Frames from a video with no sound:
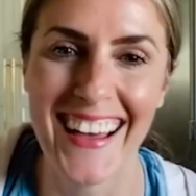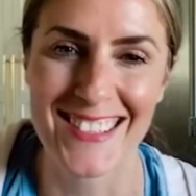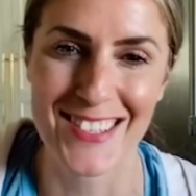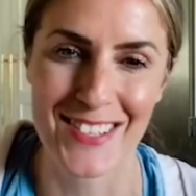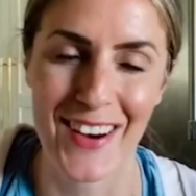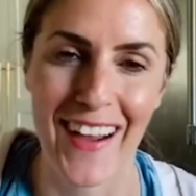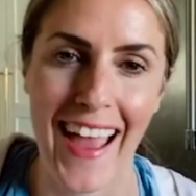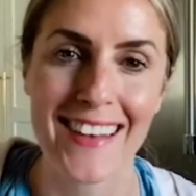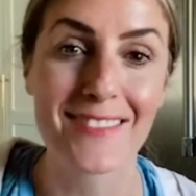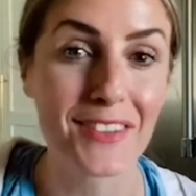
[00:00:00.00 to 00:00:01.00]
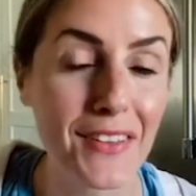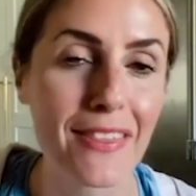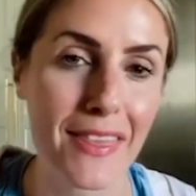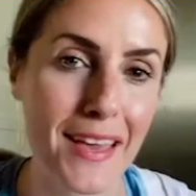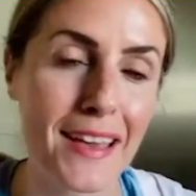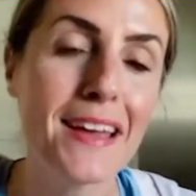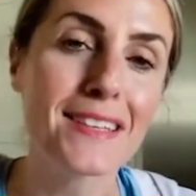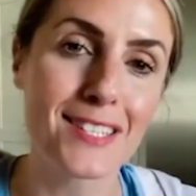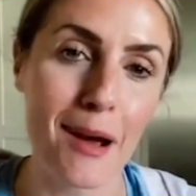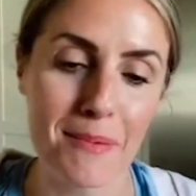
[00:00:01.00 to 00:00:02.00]
So I had to really
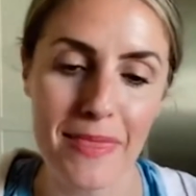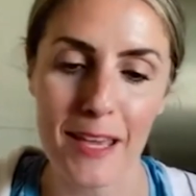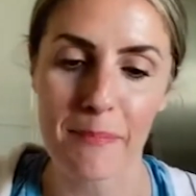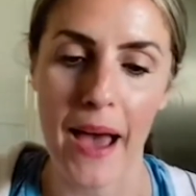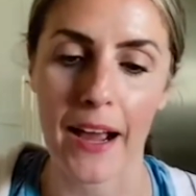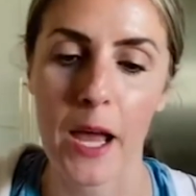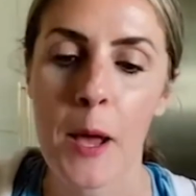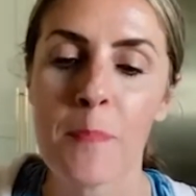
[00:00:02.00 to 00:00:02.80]
stop and think back.